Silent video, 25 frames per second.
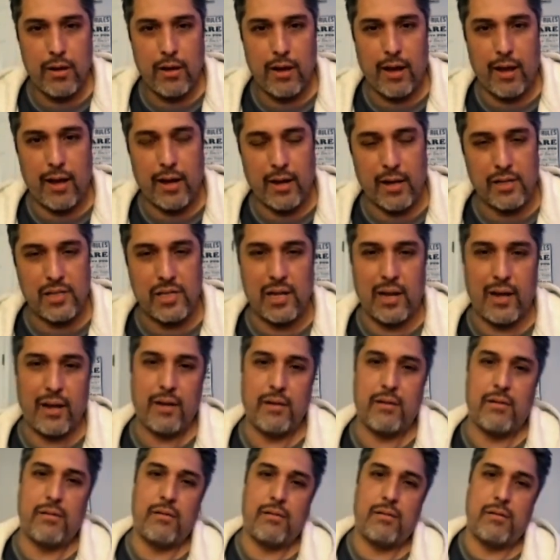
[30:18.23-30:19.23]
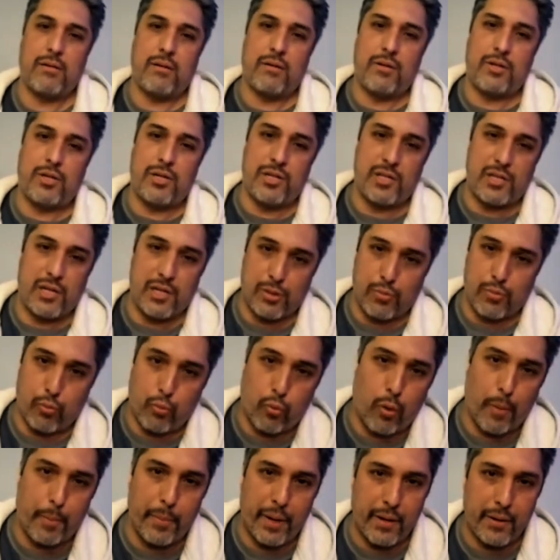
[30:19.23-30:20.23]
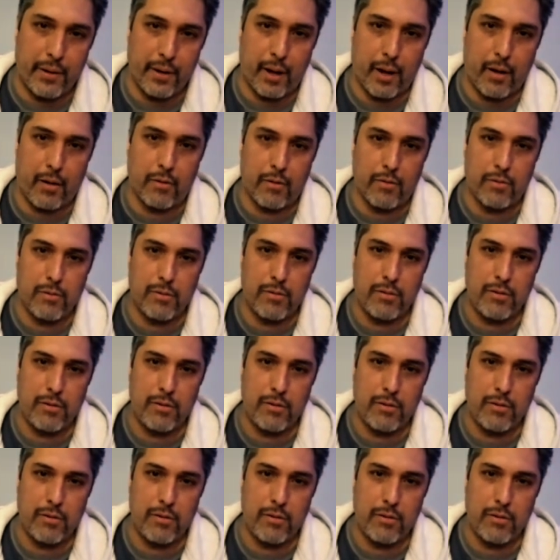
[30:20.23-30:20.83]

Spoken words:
and it's like she's this woman now.